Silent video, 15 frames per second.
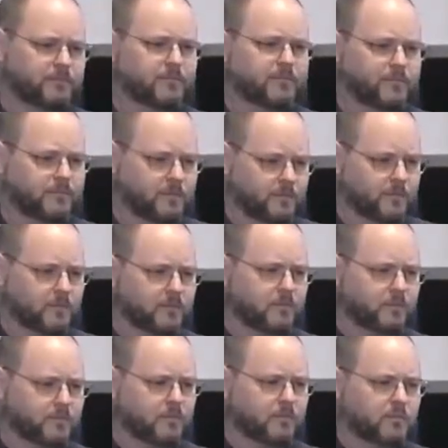
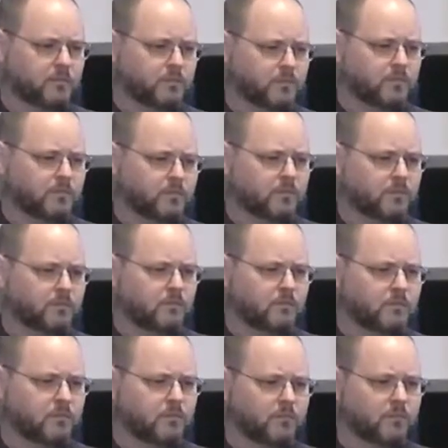
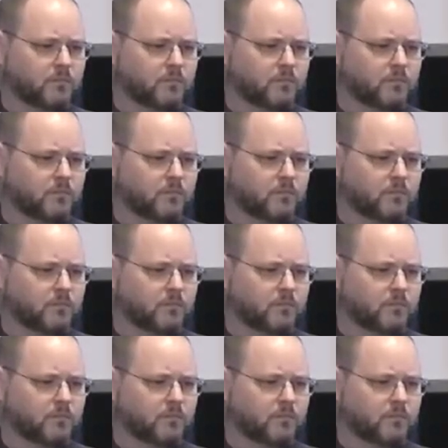Nothing is said.